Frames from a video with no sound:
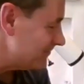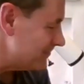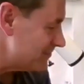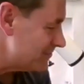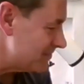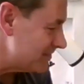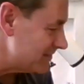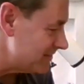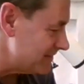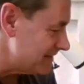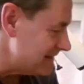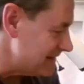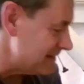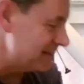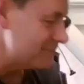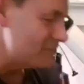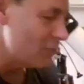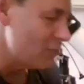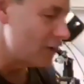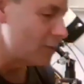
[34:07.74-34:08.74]
you
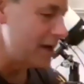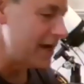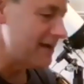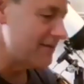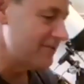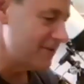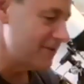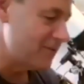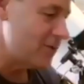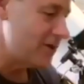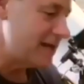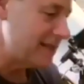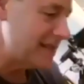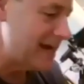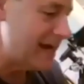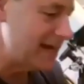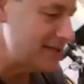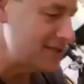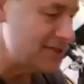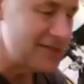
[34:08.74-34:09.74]
one way of avoiding that
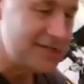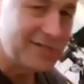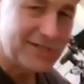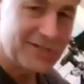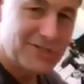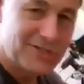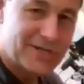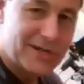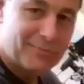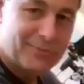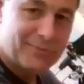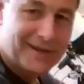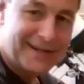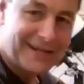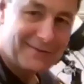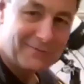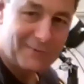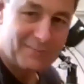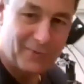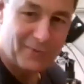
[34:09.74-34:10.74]
is to just jump right
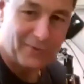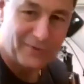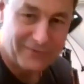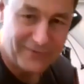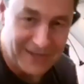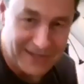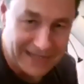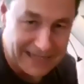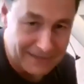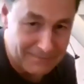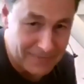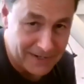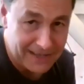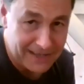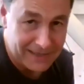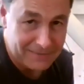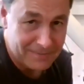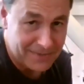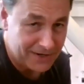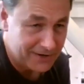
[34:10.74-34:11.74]
in with both feet and buy
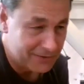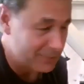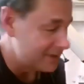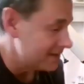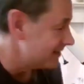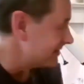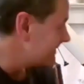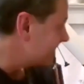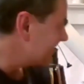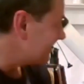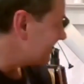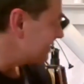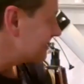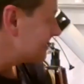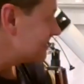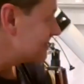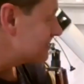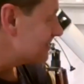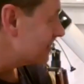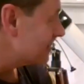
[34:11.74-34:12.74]
the bigger one
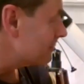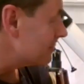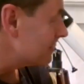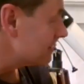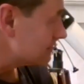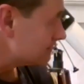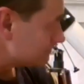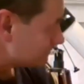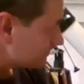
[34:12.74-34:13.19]
to start with.